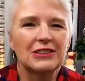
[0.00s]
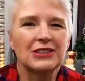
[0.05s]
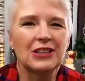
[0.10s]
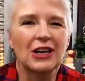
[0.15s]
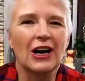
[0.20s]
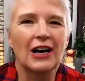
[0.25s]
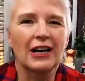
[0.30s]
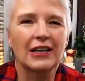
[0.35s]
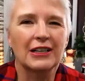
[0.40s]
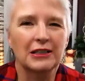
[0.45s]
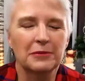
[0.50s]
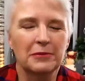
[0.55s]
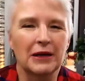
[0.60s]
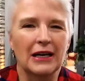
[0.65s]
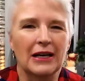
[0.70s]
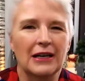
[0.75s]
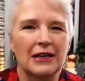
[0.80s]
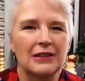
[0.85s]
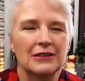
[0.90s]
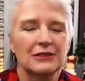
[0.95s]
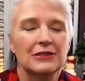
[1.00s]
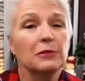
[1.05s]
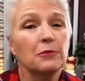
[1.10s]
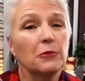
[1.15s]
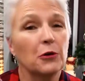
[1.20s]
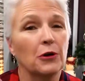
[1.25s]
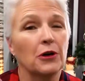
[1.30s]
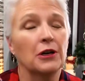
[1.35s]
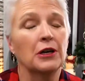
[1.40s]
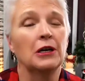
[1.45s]
talk about some
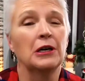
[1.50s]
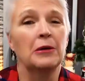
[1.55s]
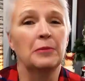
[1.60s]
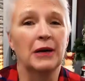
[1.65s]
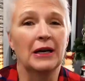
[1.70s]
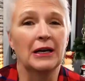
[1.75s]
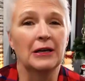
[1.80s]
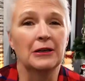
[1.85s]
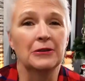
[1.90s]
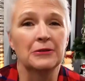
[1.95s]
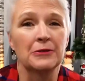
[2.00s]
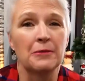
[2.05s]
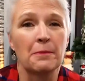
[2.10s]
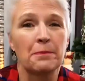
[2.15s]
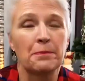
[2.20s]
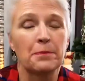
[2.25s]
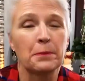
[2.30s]
more about